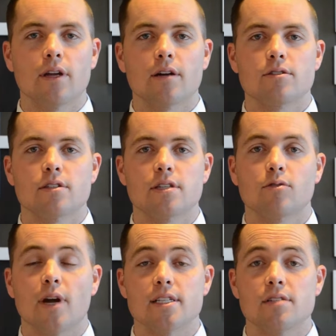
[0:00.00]
Arizona Civil
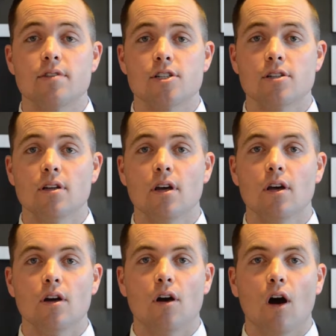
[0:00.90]
Rights Division
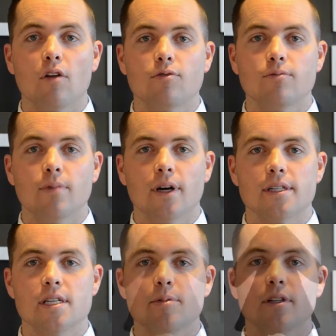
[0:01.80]
are
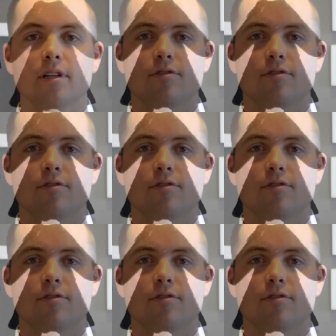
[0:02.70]
typically